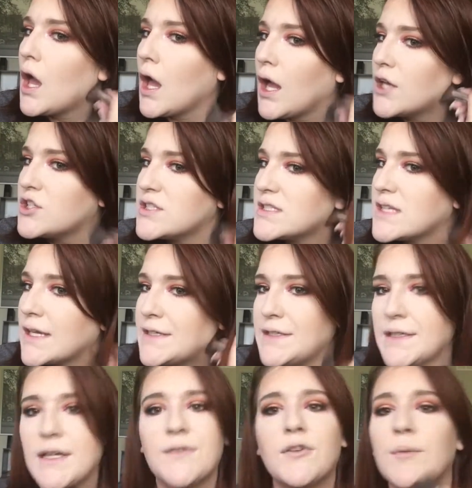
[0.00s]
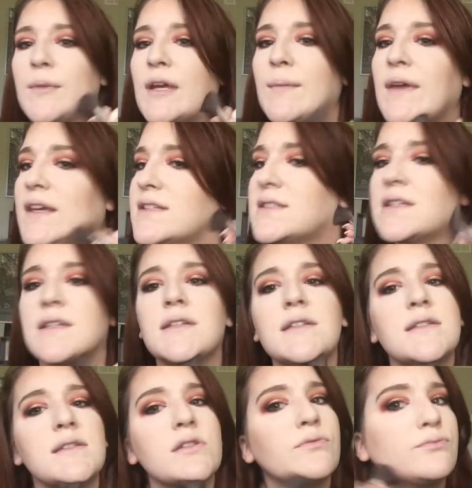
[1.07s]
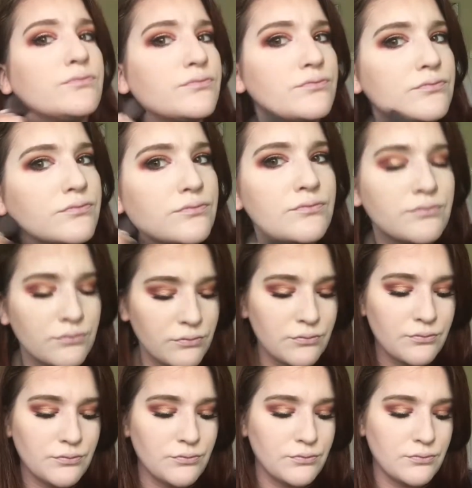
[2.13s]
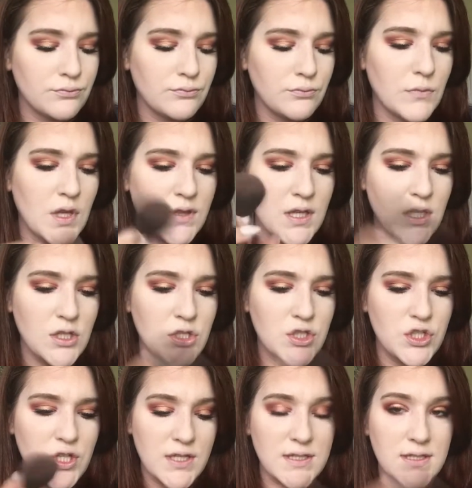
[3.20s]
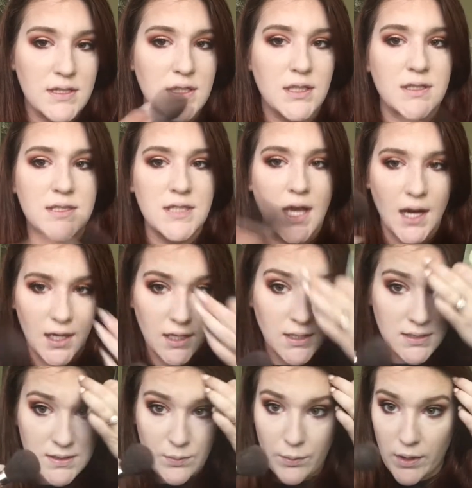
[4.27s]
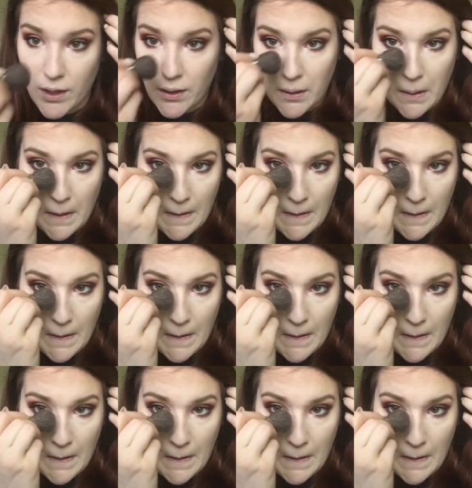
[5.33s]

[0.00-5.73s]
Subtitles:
I just like to cover my bases. And then just the tiniest bit